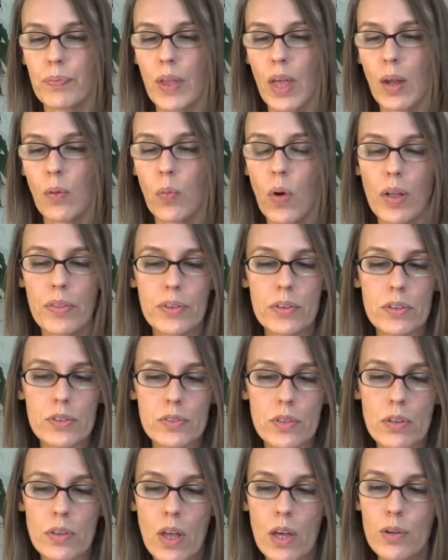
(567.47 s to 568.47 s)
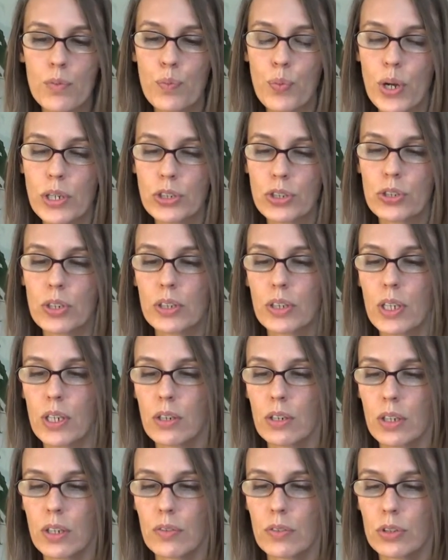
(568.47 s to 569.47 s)
And while there is a lot of pressure on
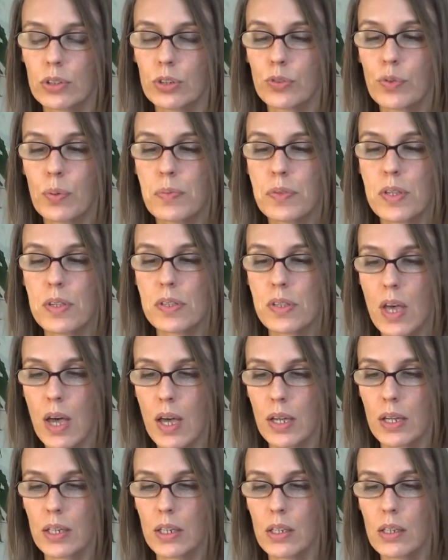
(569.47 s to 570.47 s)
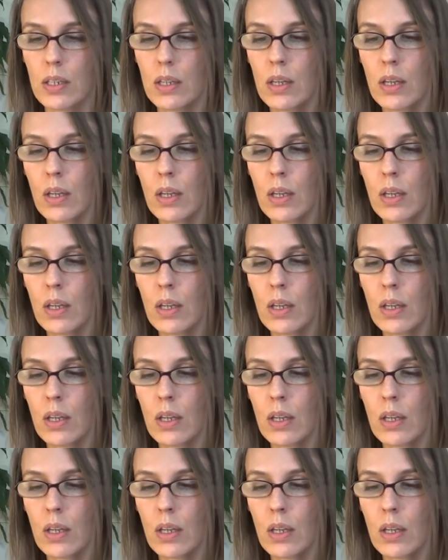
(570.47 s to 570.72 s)
caregivers from society